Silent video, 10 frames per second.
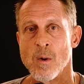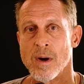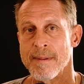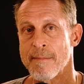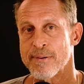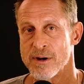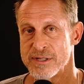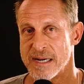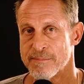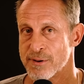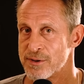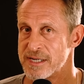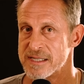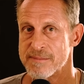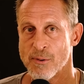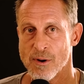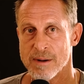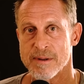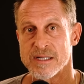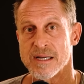What about protein? Protein's
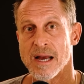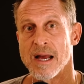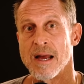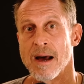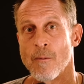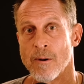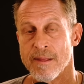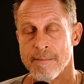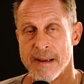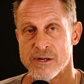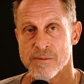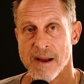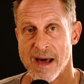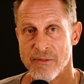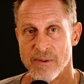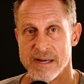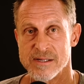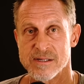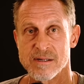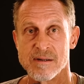important because one of the major
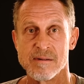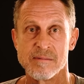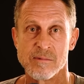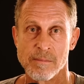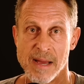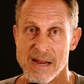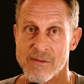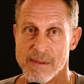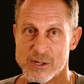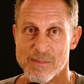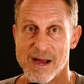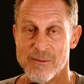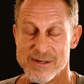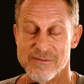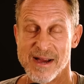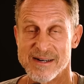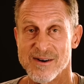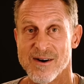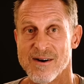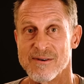pathways, well, many of the major pathways, in fact,
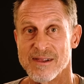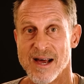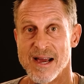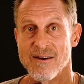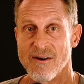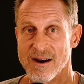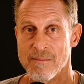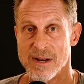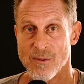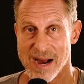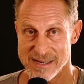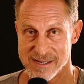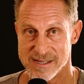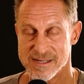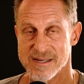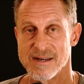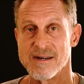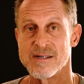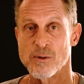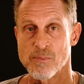are reliant on amino acids
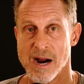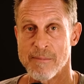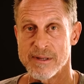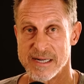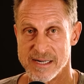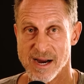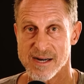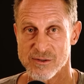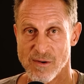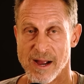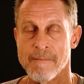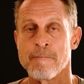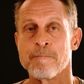to properly detoxify,